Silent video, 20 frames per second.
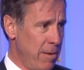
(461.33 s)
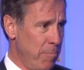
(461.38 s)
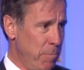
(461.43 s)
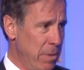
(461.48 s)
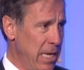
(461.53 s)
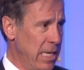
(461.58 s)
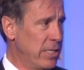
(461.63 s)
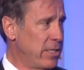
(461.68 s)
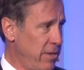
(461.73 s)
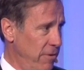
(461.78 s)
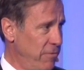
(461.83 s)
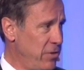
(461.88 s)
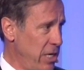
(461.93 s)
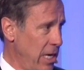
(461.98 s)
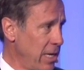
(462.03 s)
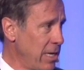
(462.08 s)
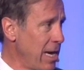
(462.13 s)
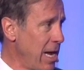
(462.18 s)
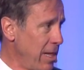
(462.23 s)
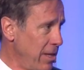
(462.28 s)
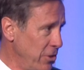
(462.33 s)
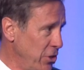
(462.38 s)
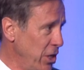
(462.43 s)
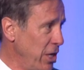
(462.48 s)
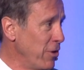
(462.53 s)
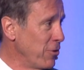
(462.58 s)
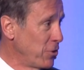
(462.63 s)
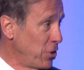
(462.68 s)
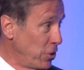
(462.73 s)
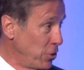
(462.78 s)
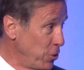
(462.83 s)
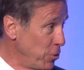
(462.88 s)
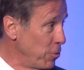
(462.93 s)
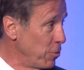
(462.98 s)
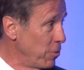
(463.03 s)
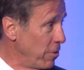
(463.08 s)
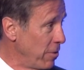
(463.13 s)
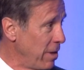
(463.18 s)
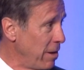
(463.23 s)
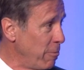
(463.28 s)
piece of technology, here's a
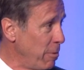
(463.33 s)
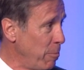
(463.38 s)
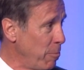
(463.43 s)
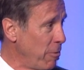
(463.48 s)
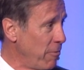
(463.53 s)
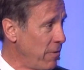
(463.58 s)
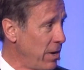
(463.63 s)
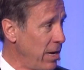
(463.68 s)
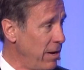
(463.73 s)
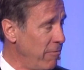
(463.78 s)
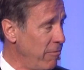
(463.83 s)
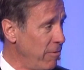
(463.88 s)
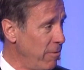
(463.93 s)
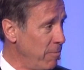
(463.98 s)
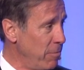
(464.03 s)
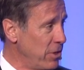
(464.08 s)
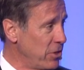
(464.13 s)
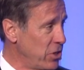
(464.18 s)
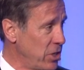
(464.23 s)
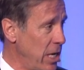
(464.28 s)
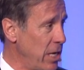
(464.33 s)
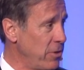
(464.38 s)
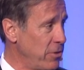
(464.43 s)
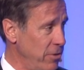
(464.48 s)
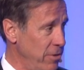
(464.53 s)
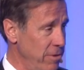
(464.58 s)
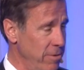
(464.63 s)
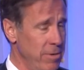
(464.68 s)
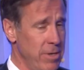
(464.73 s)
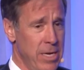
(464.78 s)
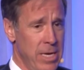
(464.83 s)
tool that we provide from the center,